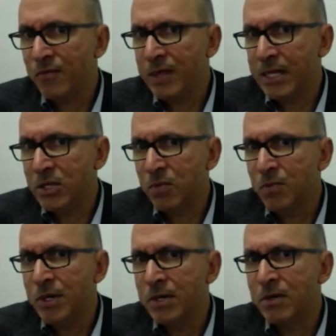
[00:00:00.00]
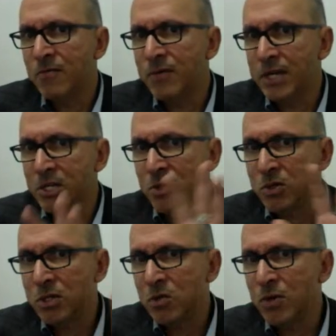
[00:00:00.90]
that's your
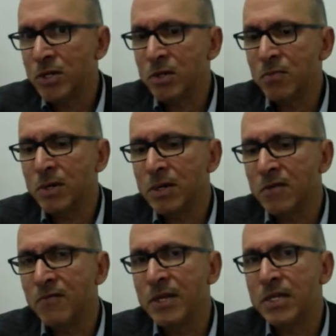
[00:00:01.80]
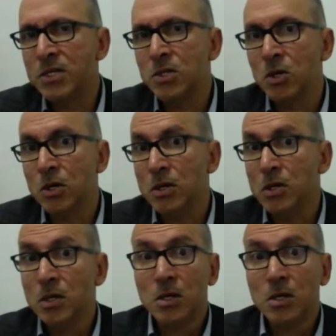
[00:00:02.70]
situation. But if that is not